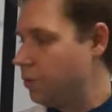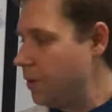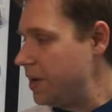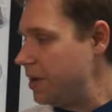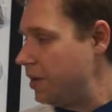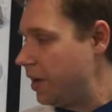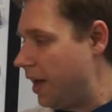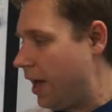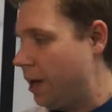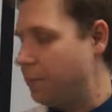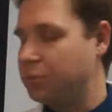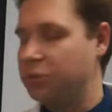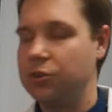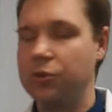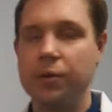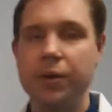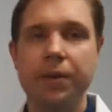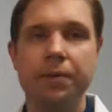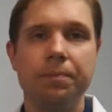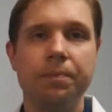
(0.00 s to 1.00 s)
green cap
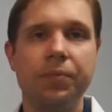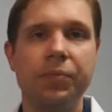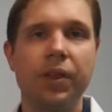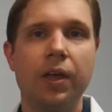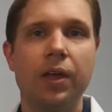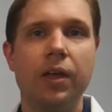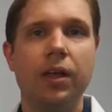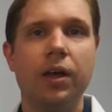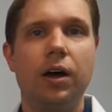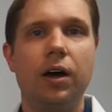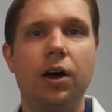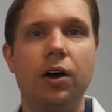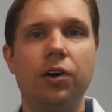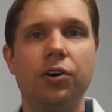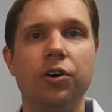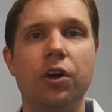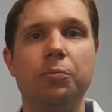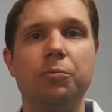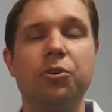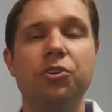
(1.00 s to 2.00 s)
to it
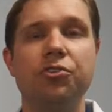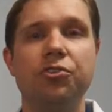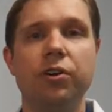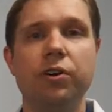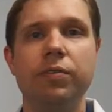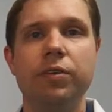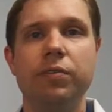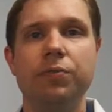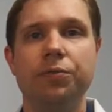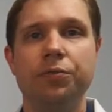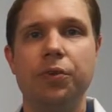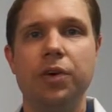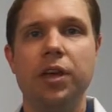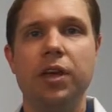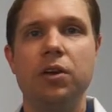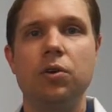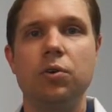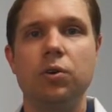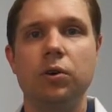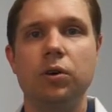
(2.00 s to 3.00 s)
are
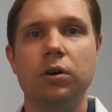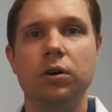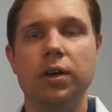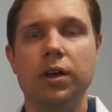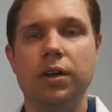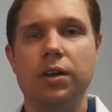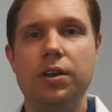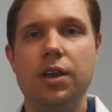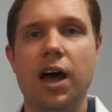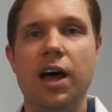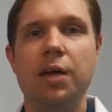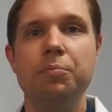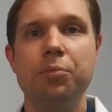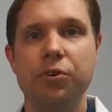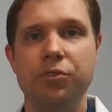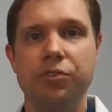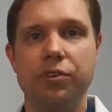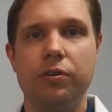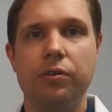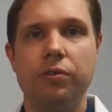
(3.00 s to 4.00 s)
preservative-free or
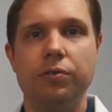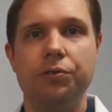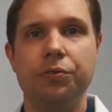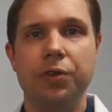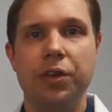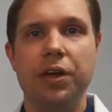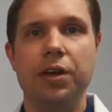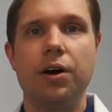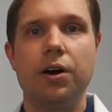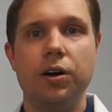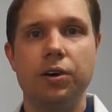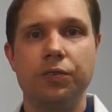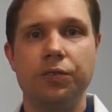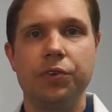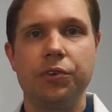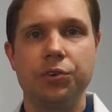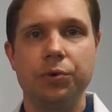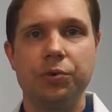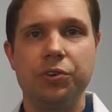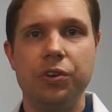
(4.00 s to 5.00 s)
non-preservative-free
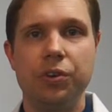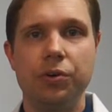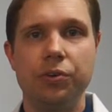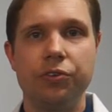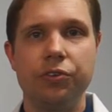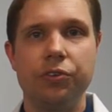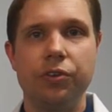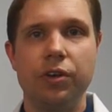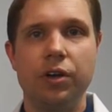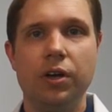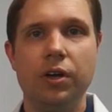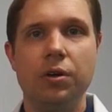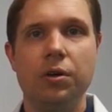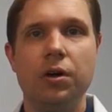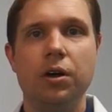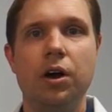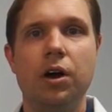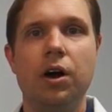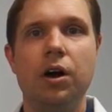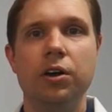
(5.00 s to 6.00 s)
artificial tears.
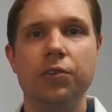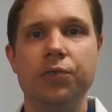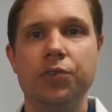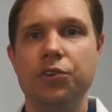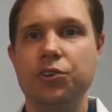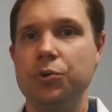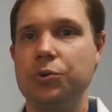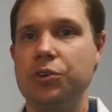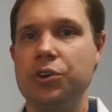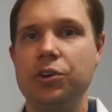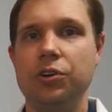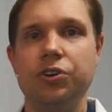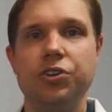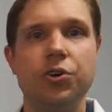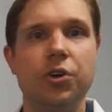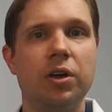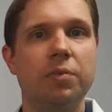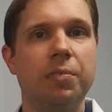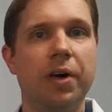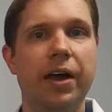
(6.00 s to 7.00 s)
Artificial tears
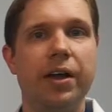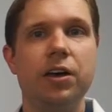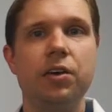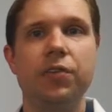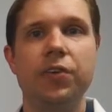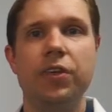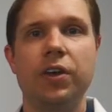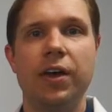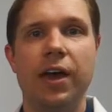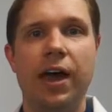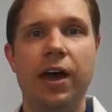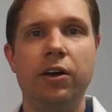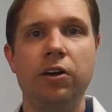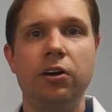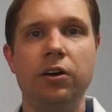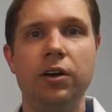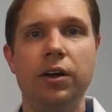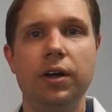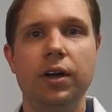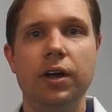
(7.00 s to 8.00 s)
you can buy over the
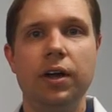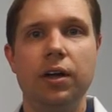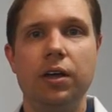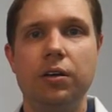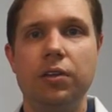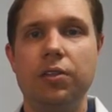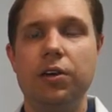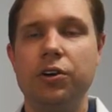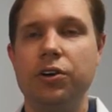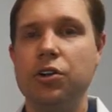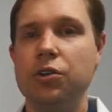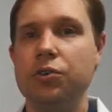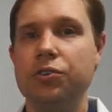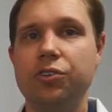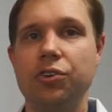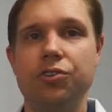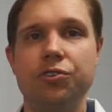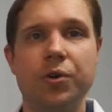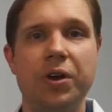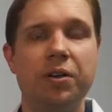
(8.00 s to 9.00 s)
counter. They're
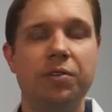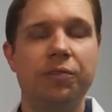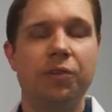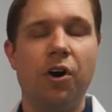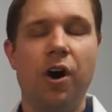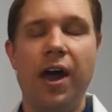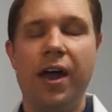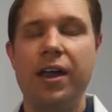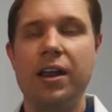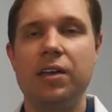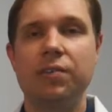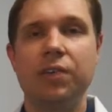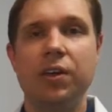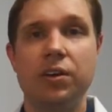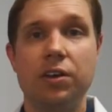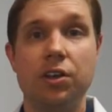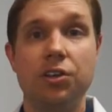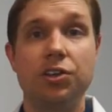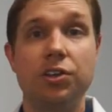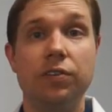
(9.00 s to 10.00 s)
used to treat a variety of
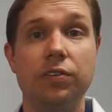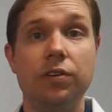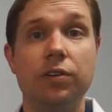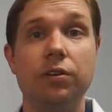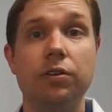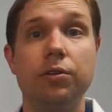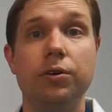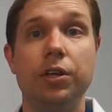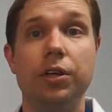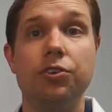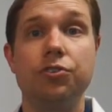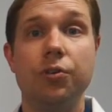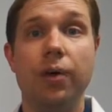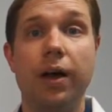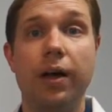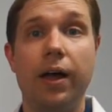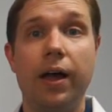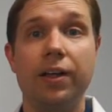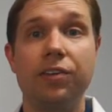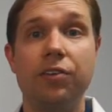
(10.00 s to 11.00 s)
conditions, including
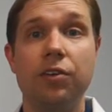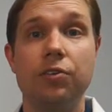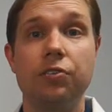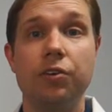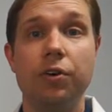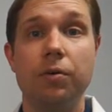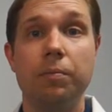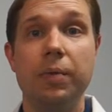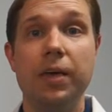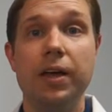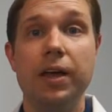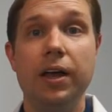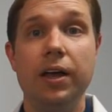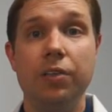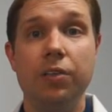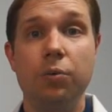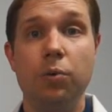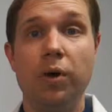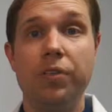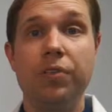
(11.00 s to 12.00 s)
dry eye syndrome.
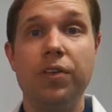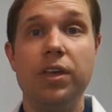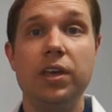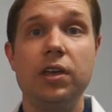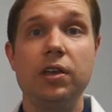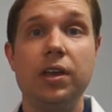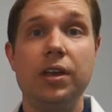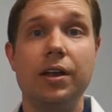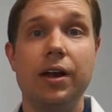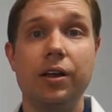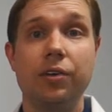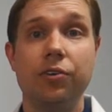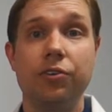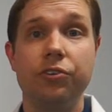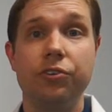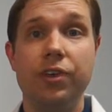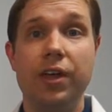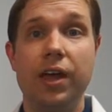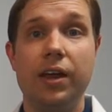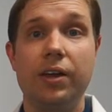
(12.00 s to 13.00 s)
The one thing you need to
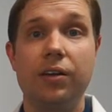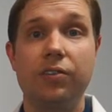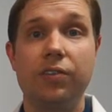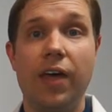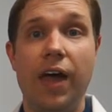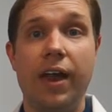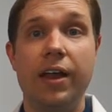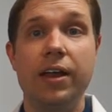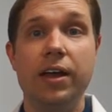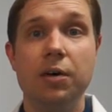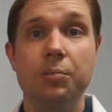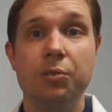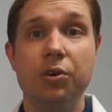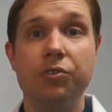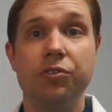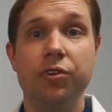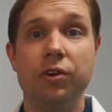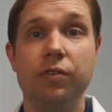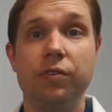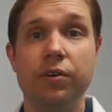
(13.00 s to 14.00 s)
understand is that
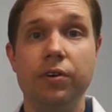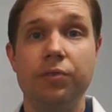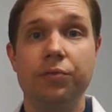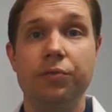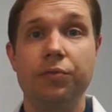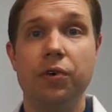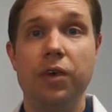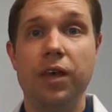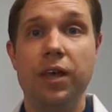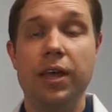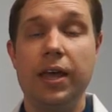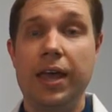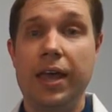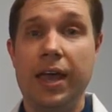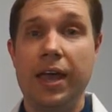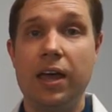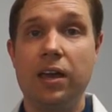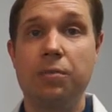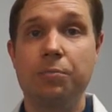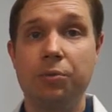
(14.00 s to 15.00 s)
preservative-free
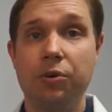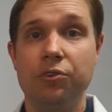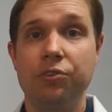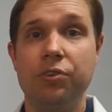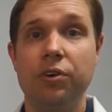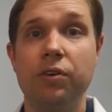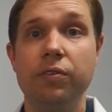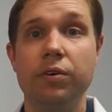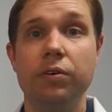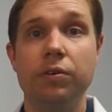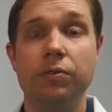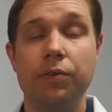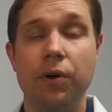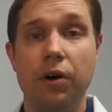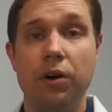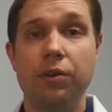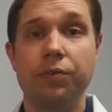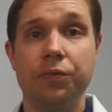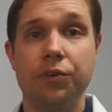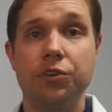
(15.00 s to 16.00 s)
and preservative
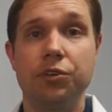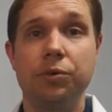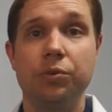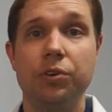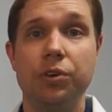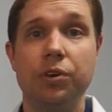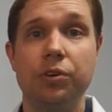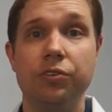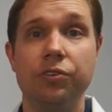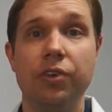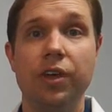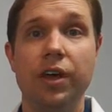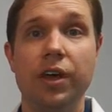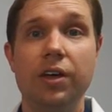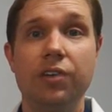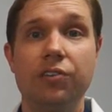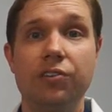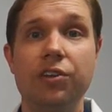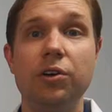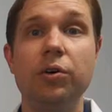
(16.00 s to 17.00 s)
artificial tears
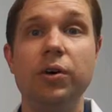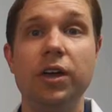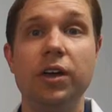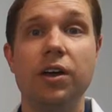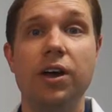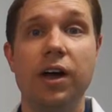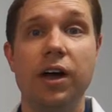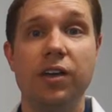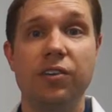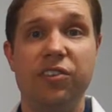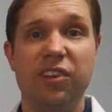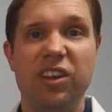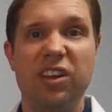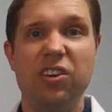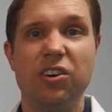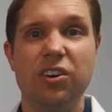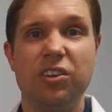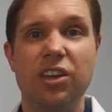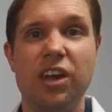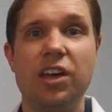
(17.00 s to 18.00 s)
still can cause
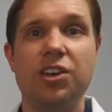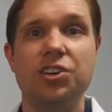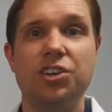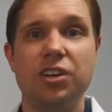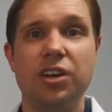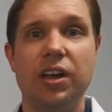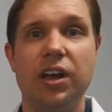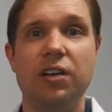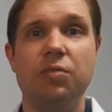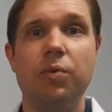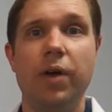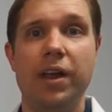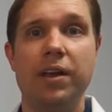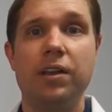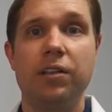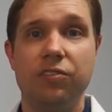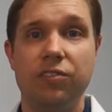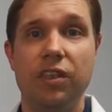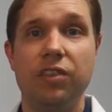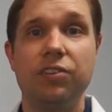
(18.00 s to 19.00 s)
irritation and
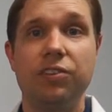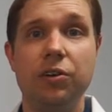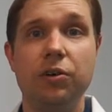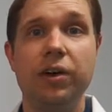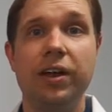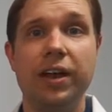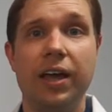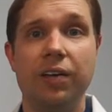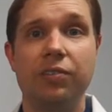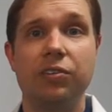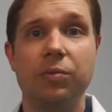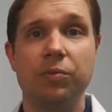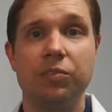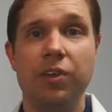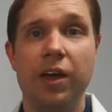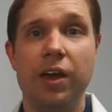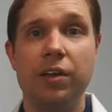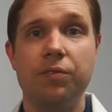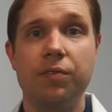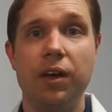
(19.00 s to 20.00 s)
redness. They still can have some
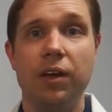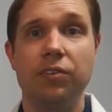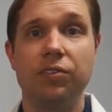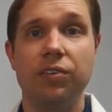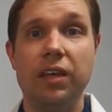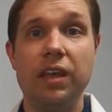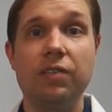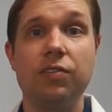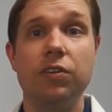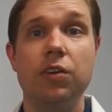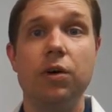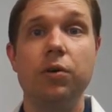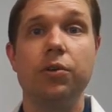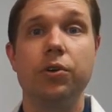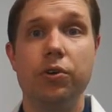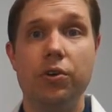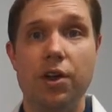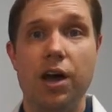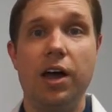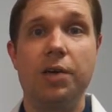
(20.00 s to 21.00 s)
side effects, even though
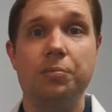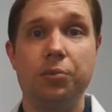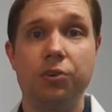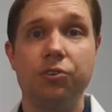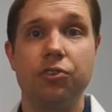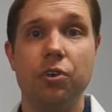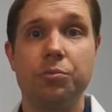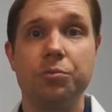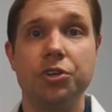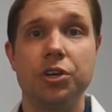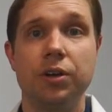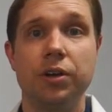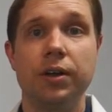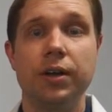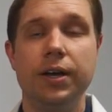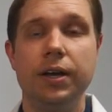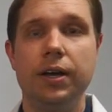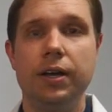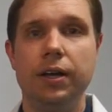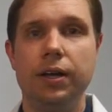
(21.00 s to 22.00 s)
they're non-prescription
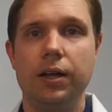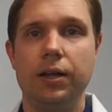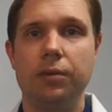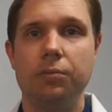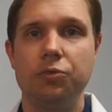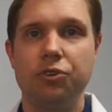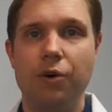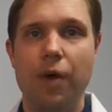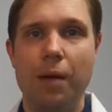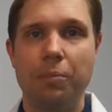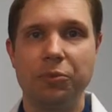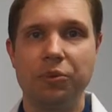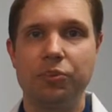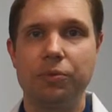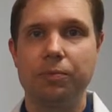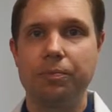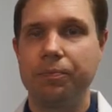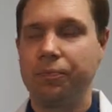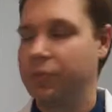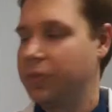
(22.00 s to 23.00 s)
drops.
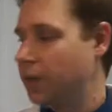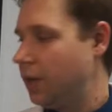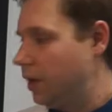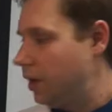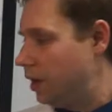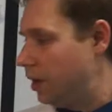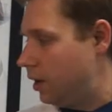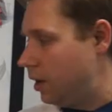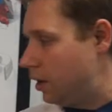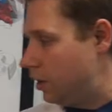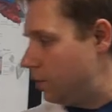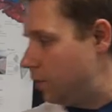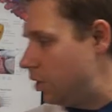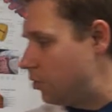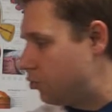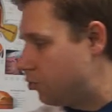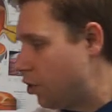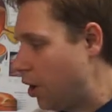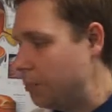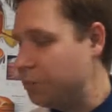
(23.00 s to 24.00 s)

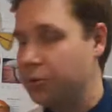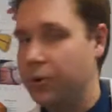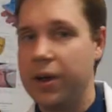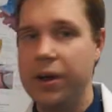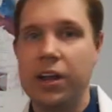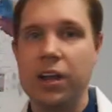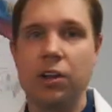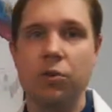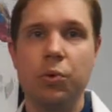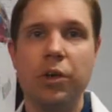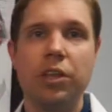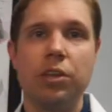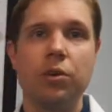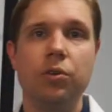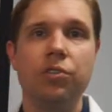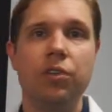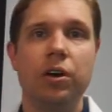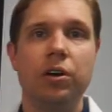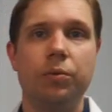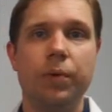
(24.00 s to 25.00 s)
These drops right here we
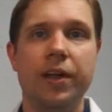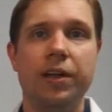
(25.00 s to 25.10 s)
use on a